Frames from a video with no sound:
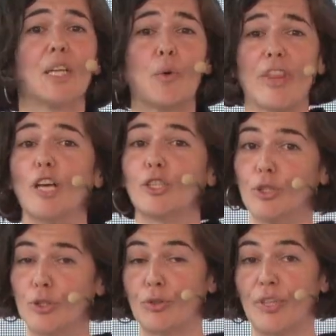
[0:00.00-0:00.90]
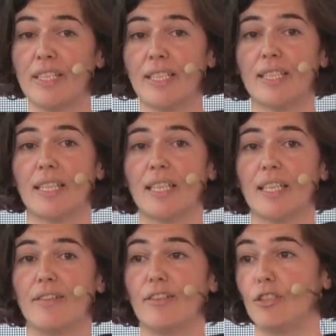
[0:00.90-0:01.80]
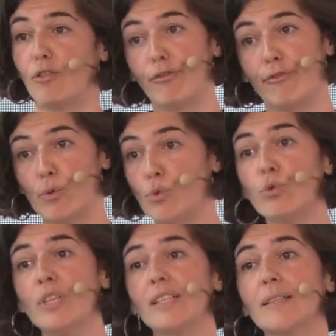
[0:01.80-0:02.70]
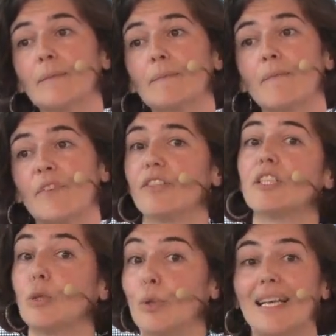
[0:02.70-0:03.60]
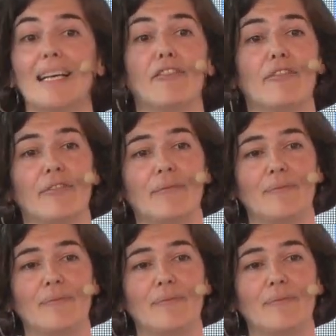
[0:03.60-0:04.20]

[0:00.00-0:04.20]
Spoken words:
Without nutrients, there is no food, there is no life.